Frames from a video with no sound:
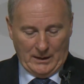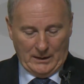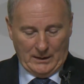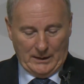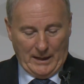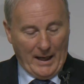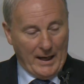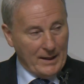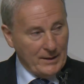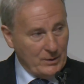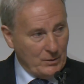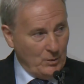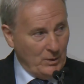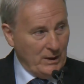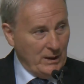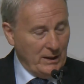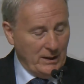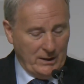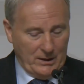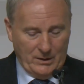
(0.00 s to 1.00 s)
Last
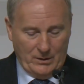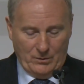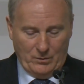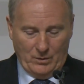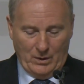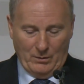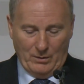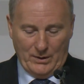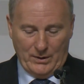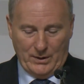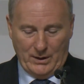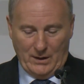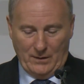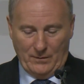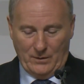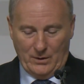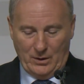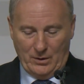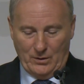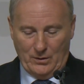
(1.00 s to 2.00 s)
week, we
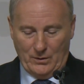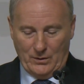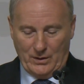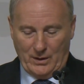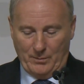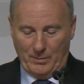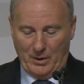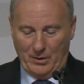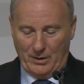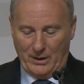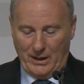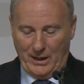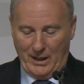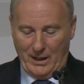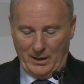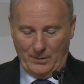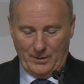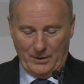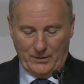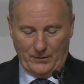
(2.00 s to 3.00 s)
received news about
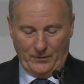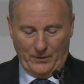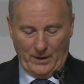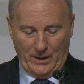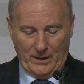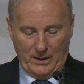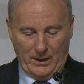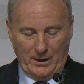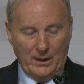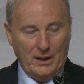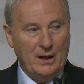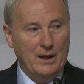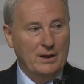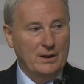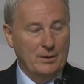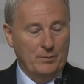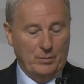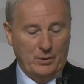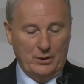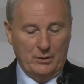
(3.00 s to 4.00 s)
cannabis funding and
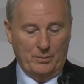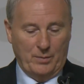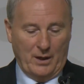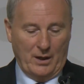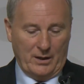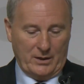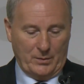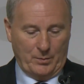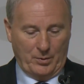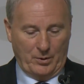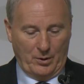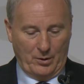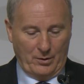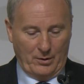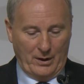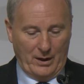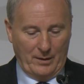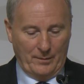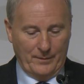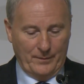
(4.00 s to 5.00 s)
the Blue Box
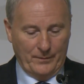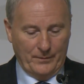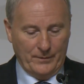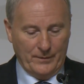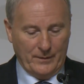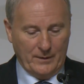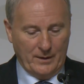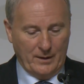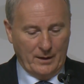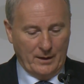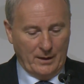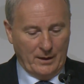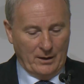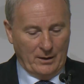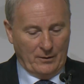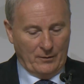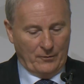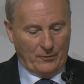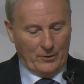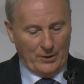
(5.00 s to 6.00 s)
program.
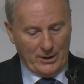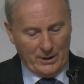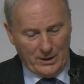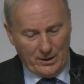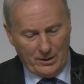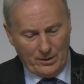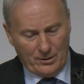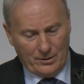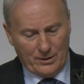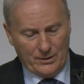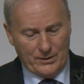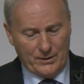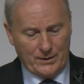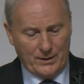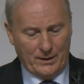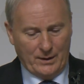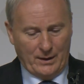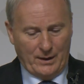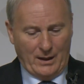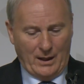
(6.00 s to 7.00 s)
For years,
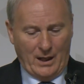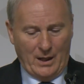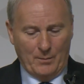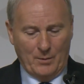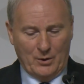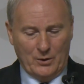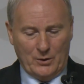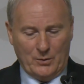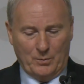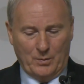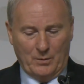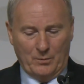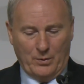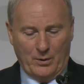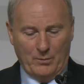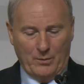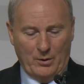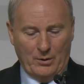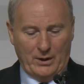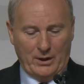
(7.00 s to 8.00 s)
AMO's been
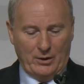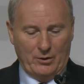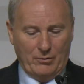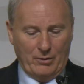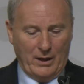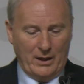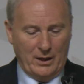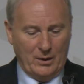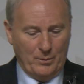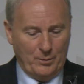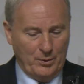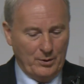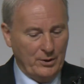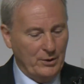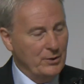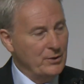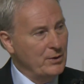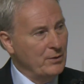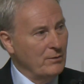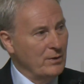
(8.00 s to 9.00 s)
promoting greater
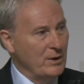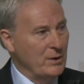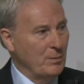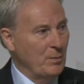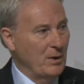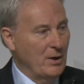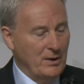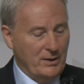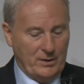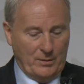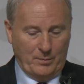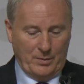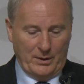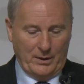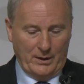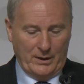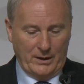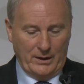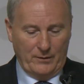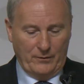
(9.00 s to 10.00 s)
producer
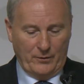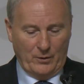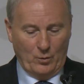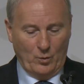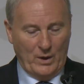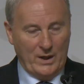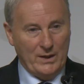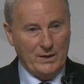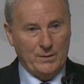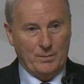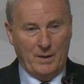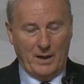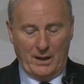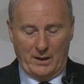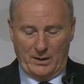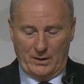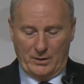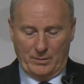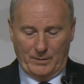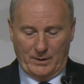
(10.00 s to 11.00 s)
responsibility for waste
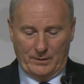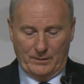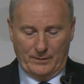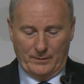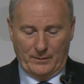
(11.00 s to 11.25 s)
management.